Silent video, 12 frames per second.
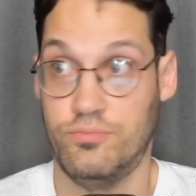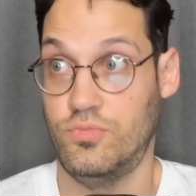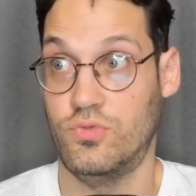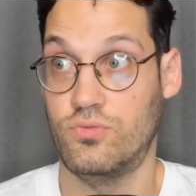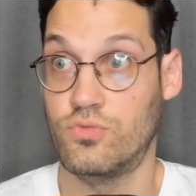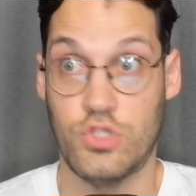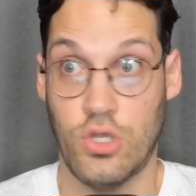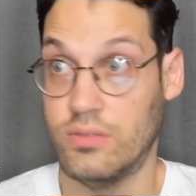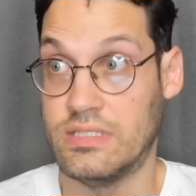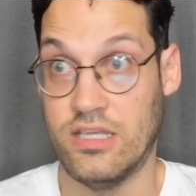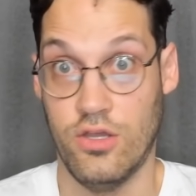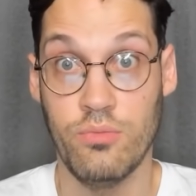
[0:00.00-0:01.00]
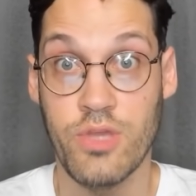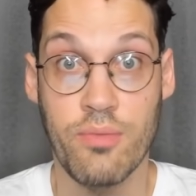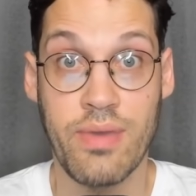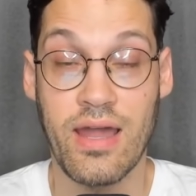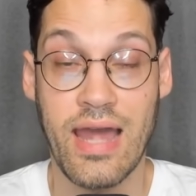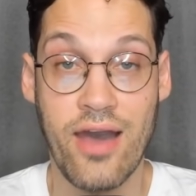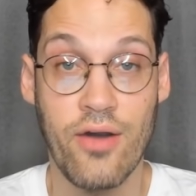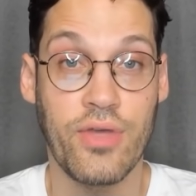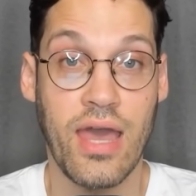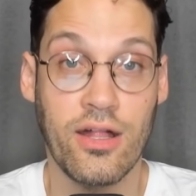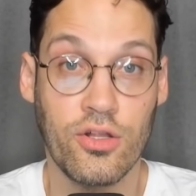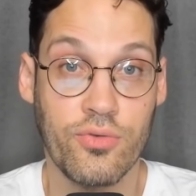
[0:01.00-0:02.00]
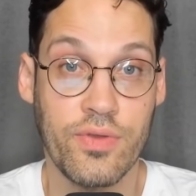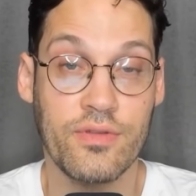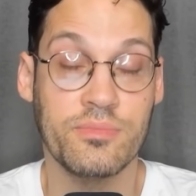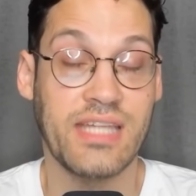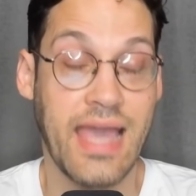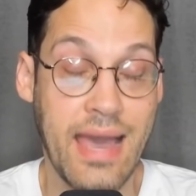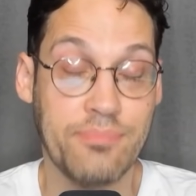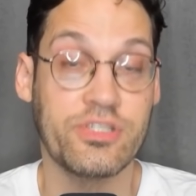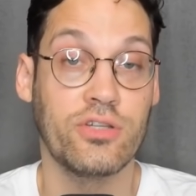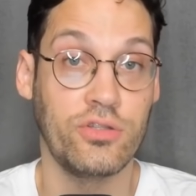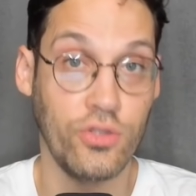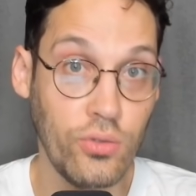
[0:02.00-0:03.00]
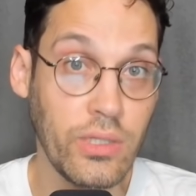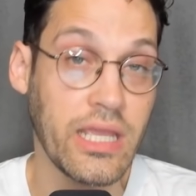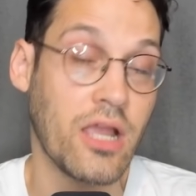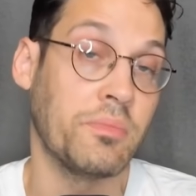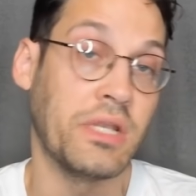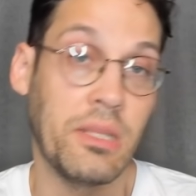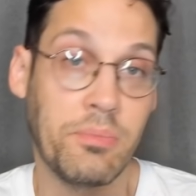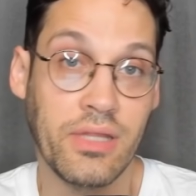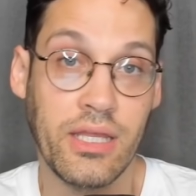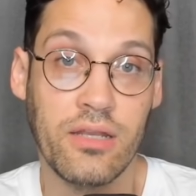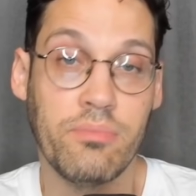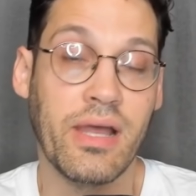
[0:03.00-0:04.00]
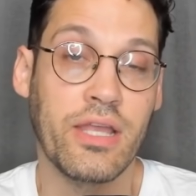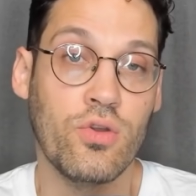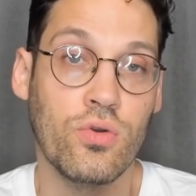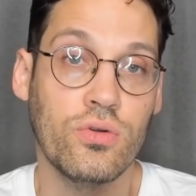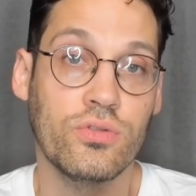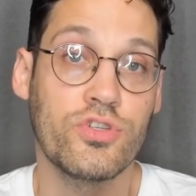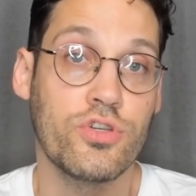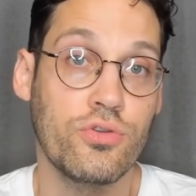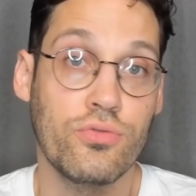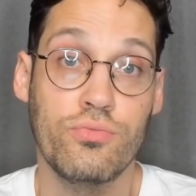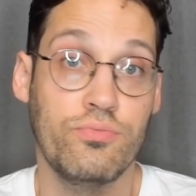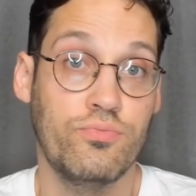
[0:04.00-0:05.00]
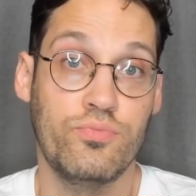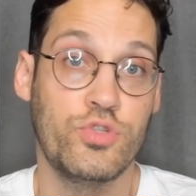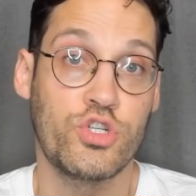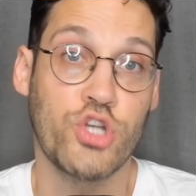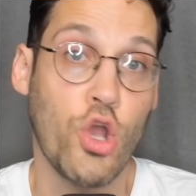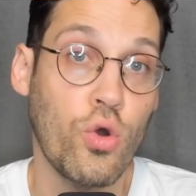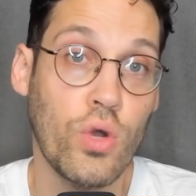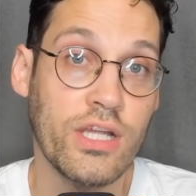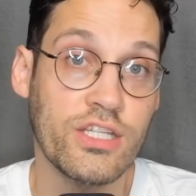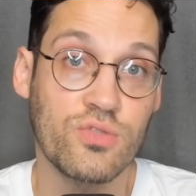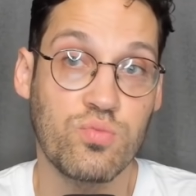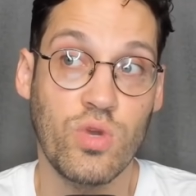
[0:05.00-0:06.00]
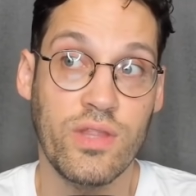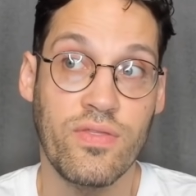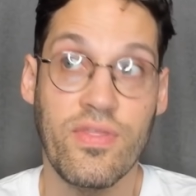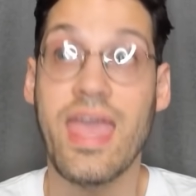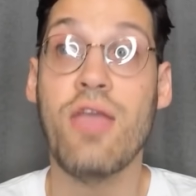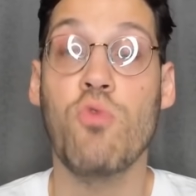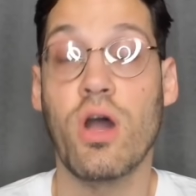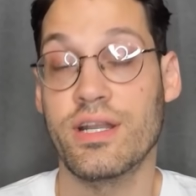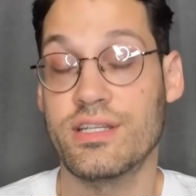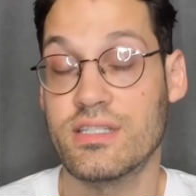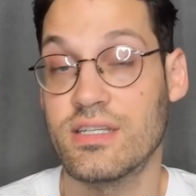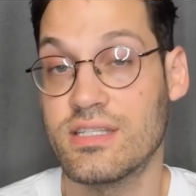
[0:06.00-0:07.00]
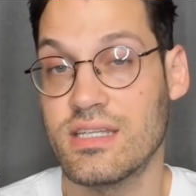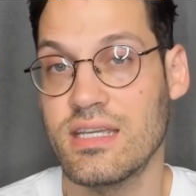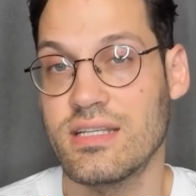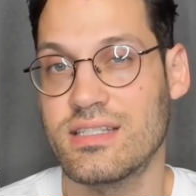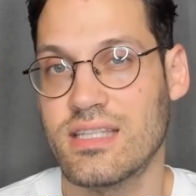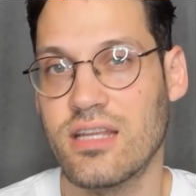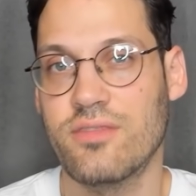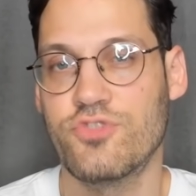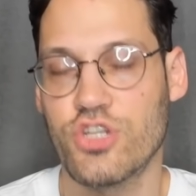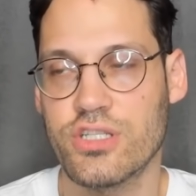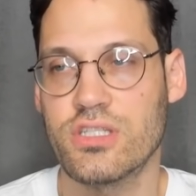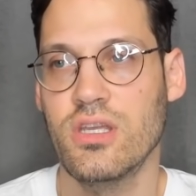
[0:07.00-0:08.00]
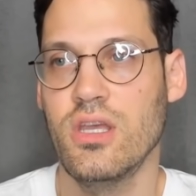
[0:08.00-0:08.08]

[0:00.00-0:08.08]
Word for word: t- tell me about how the algorithms absolutely are manipulated by Google to show us what they want us to see instead of just